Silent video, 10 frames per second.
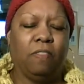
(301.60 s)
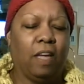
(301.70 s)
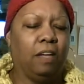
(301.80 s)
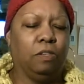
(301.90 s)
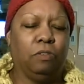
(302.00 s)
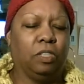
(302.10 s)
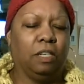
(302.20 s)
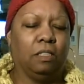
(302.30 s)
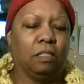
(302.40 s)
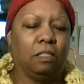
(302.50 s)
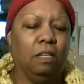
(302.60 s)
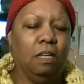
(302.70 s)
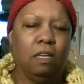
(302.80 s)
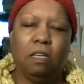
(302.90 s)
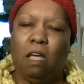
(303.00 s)
Thank you, Jesus.
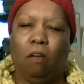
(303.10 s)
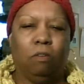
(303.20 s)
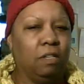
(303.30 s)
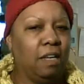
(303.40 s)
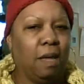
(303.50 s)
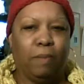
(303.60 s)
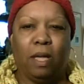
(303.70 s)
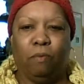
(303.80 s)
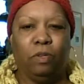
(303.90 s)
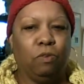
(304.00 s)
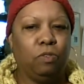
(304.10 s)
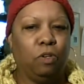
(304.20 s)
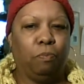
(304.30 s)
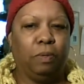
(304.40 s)
Y'all look at me on YouTube,